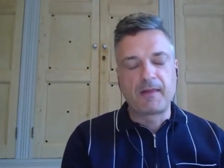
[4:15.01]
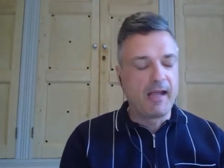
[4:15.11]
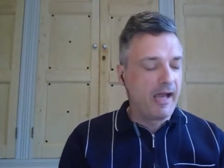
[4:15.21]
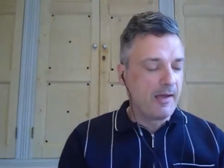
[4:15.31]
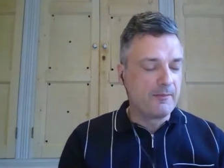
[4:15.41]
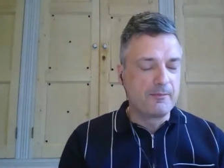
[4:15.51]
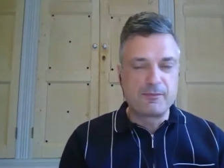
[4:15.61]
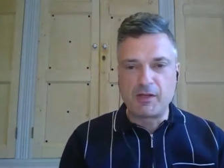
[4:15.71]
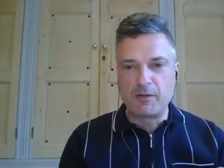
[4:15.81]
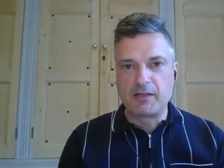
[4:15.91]
Um,
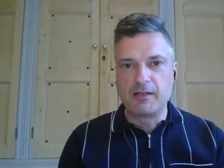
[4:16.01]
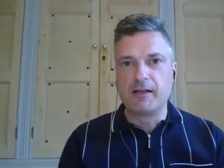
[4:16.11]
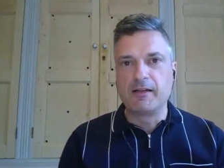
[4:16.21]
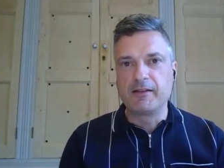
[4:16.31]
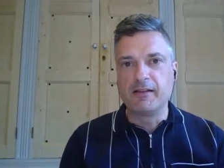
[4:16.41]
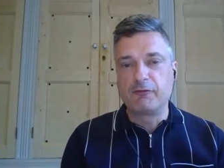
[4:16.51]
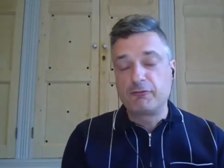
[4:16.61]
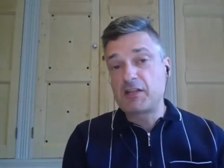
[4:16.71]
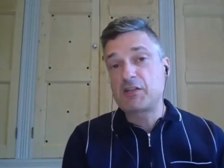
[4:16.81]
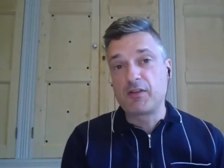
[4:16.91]
nice. So you can either
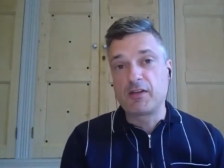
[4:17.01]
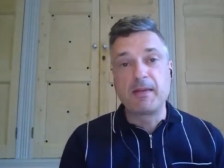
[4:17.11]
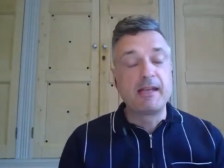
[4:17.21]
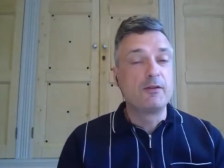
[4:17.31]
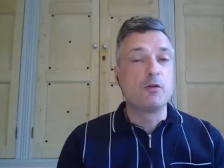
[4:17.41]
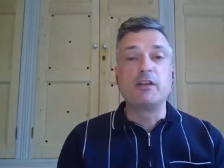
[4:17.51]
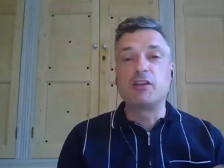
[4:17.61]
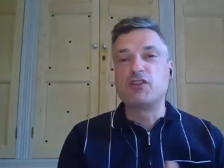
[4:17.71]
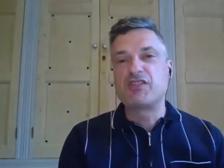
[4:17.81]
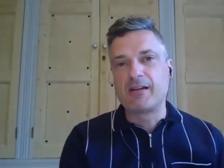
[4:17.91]
transfer them in or you
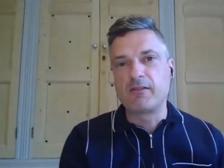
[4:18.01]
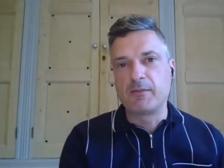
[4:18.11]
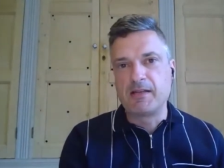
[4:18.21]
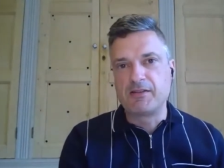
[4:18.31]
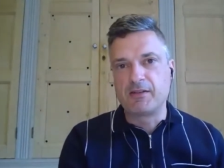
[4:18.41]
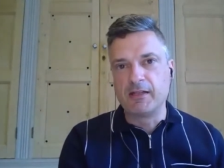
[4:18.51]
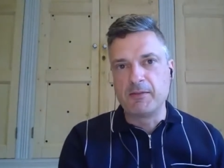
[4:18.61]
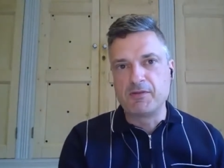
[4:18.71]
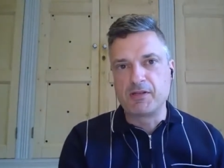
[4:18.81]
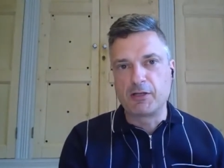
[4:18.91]
can sell them into the
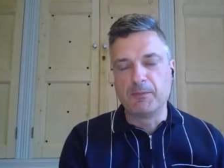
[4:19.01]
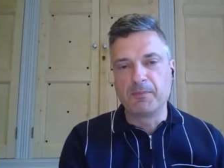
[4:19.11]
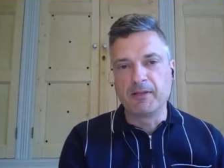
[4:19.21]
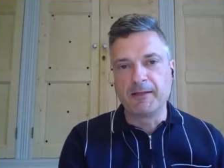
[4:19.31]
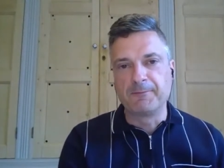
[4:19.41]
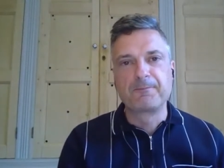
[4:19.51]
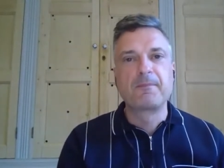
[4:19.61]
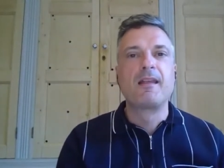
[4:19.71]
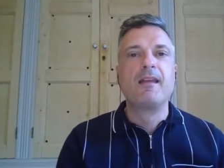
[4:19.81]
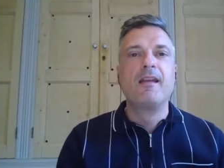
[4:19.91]
limited company.
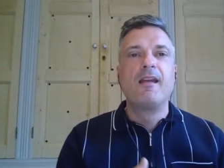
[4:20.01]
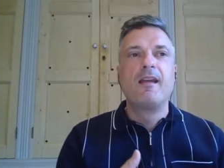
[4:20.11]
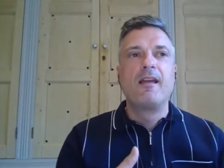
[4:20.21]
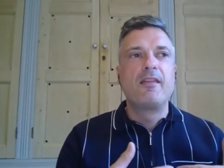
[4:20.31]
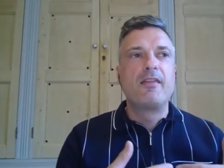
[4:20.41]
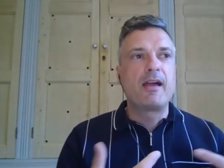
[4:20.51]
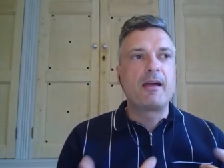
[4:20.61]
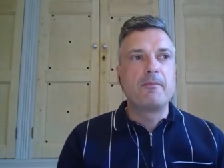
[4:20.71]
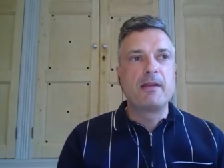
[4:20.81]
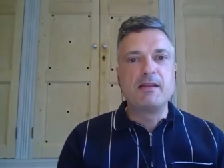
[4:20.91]

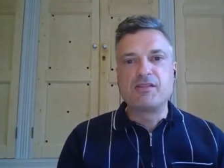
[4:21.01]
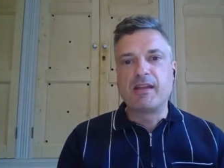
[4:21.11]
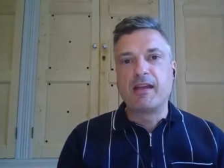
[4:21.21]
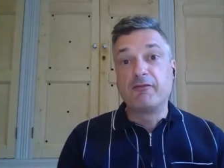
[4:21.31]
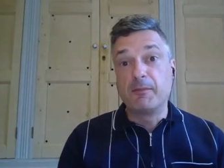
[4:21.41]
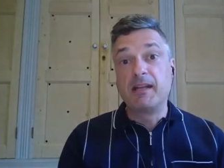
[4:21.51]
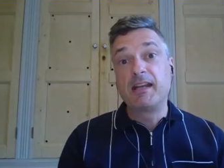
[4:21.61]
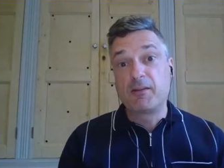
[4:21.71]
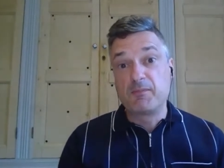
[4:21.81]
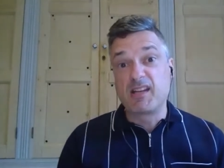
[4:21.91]
That means then, from an
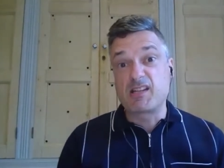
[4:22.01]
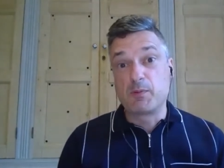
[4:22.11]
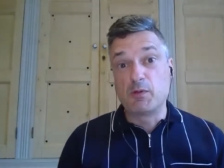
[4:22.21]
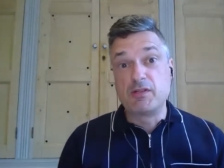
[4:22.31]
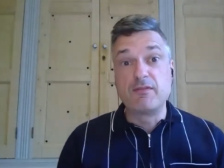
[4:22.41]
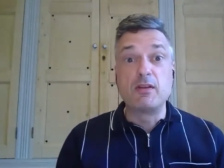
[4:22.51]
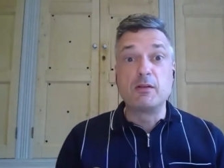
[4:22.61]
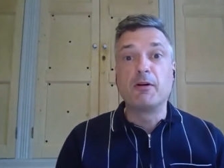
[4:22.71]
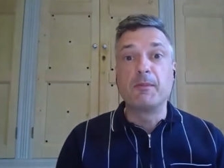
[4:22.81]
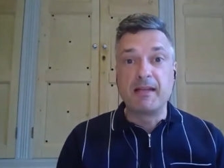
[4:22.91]
income tax point of view,
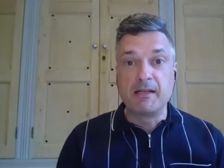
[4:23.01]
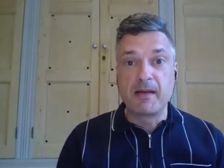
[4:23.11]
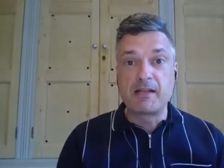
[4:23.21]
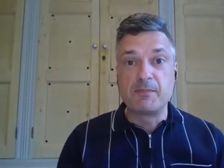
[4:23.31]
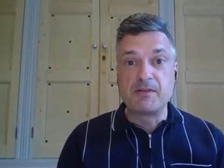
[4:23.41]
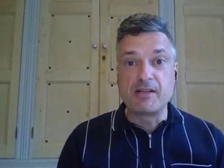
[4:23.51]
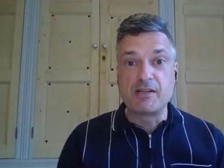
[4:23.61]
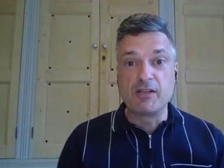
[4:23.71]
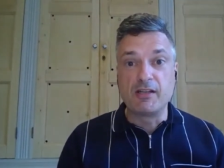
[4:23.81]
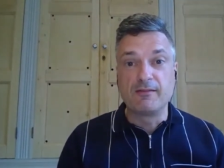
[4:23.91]
you're probably in a better
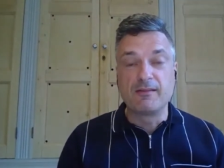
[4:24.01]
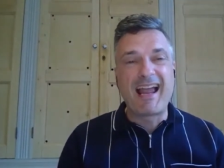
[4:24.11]
position.